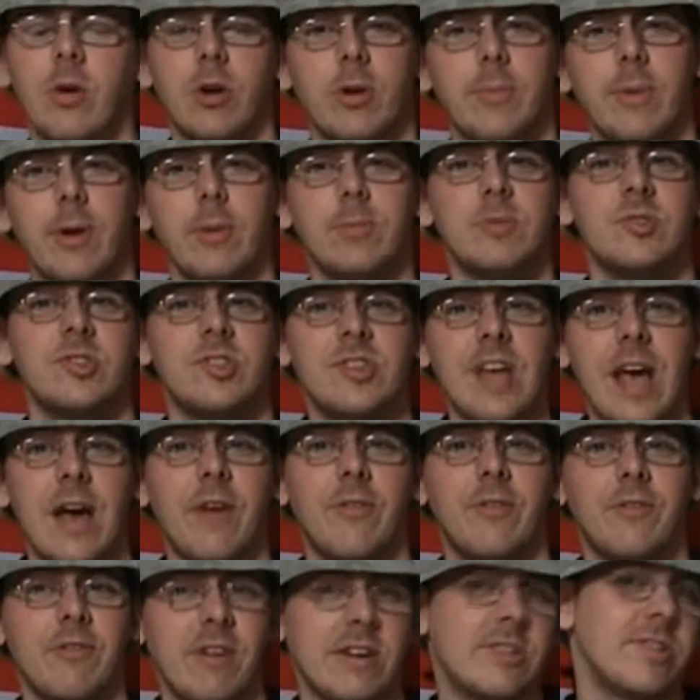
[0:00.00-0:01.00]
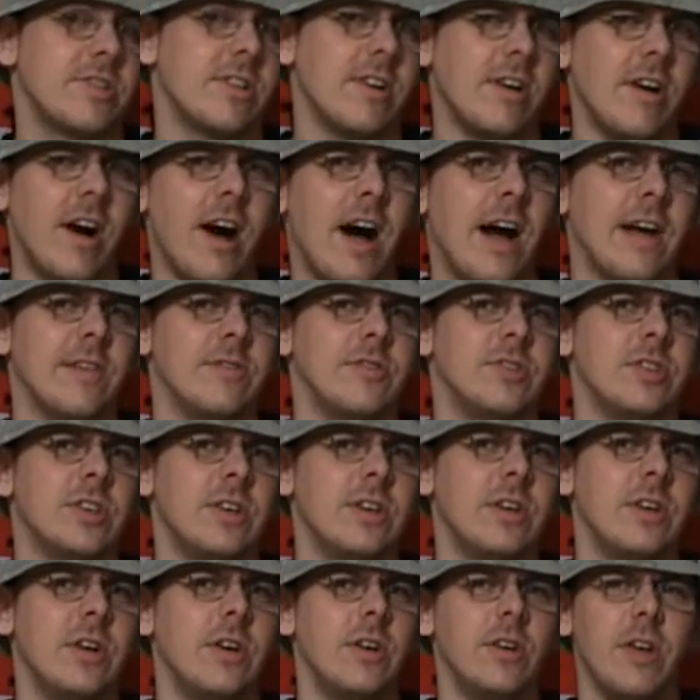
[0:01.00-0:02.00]
We're going to be upset for the rest of their
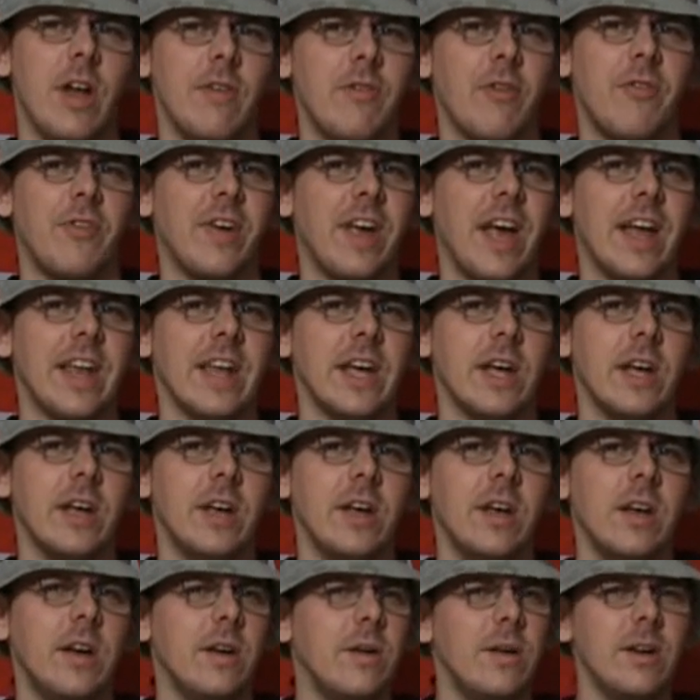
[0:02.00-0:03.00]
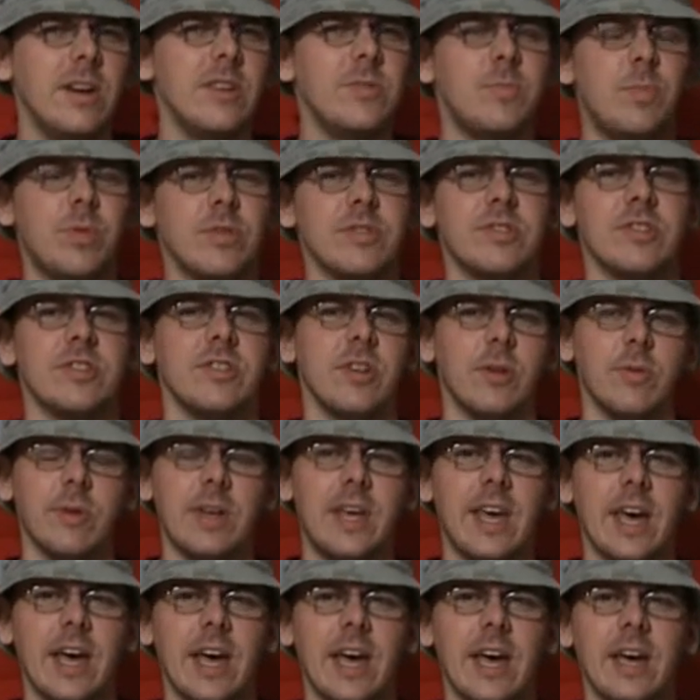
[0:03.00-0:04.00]
lives and never forget it. These prisoners
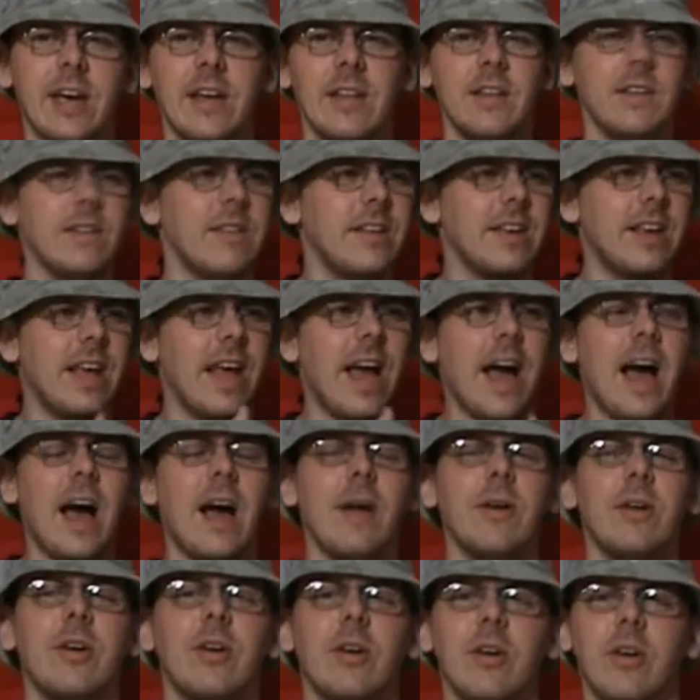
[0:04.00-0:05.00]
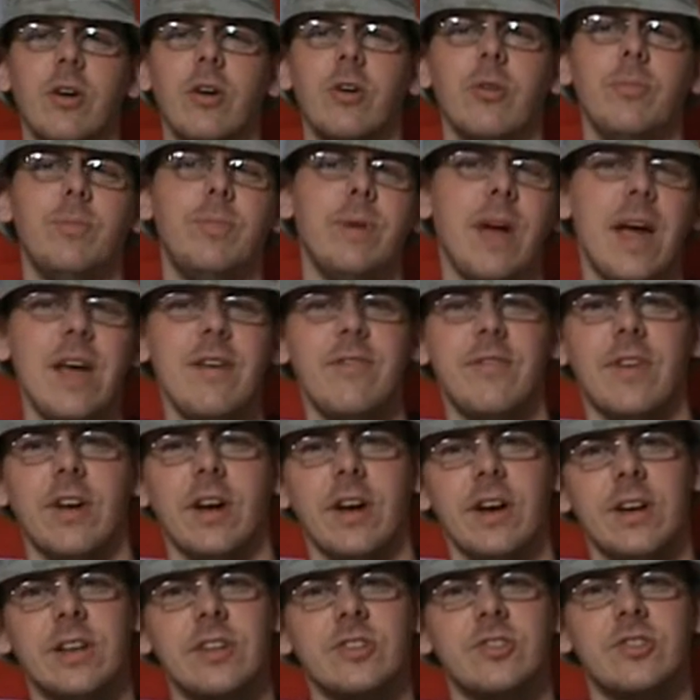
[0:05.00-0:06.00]
don't care. They get out on good
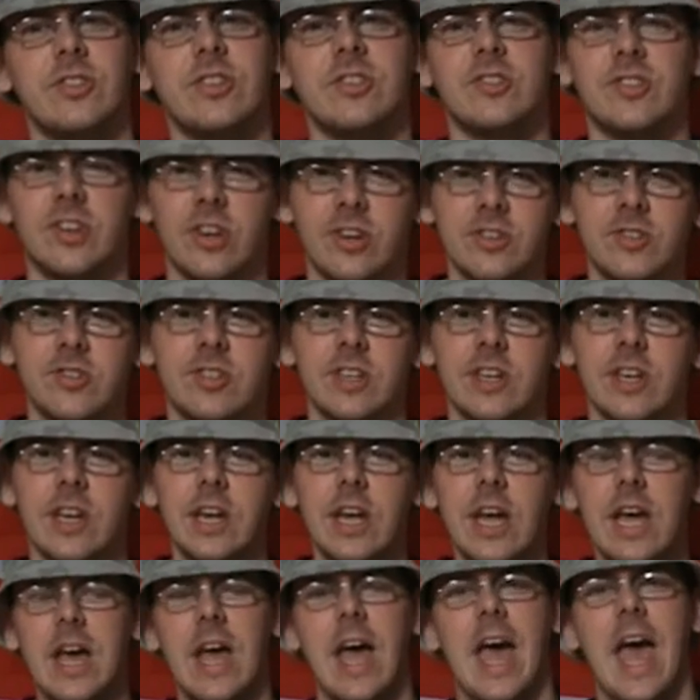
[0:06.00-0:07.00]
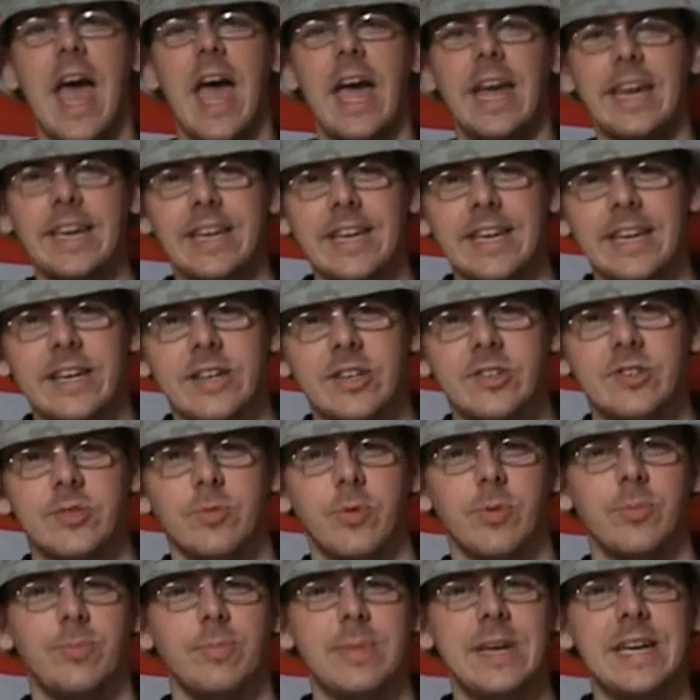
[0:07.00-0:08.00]
behaviour, and it's disgusting. Eight
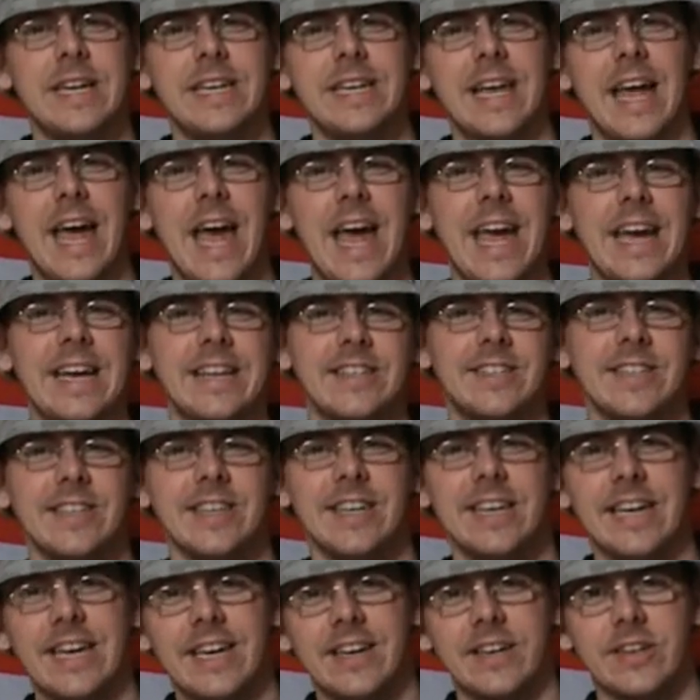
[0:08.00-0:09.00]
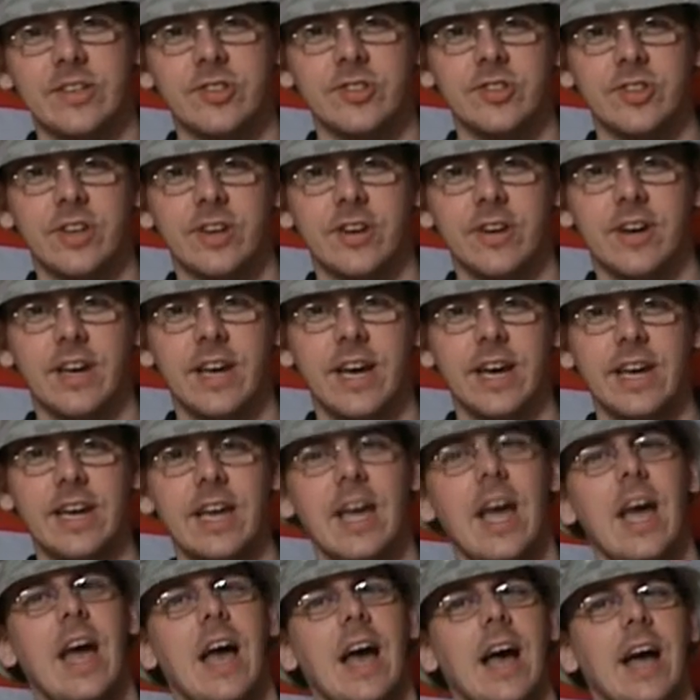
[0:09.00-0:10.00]
years would mean eight years,
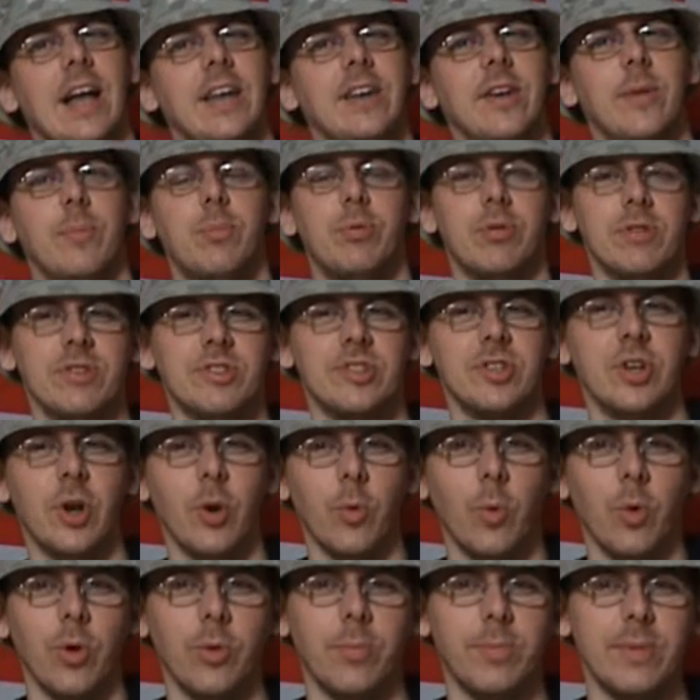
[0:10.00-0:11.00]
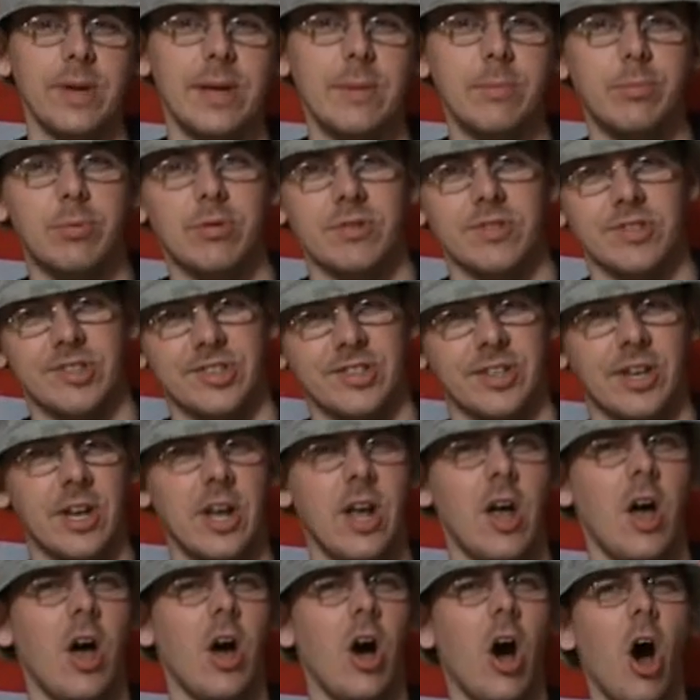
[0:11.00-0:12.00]
okay? And prison would mean prison.
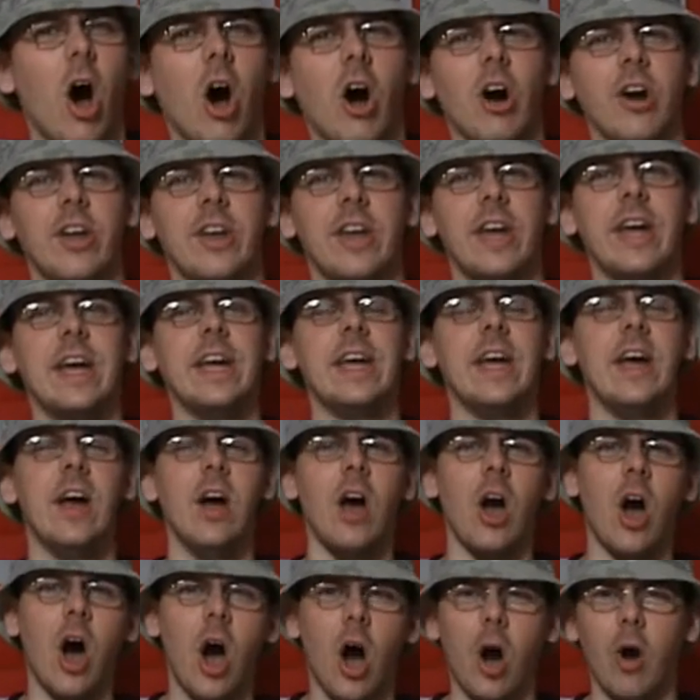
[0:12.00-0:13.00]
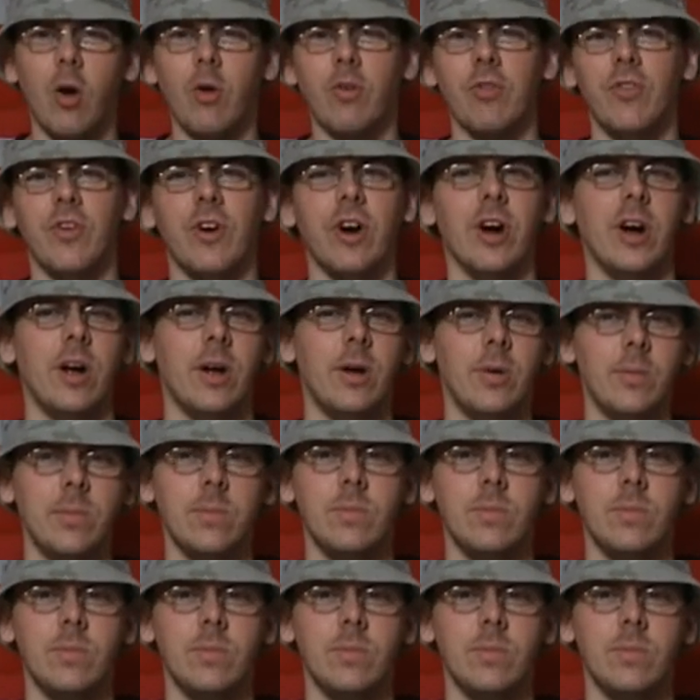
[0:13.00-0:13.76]
Holiday over.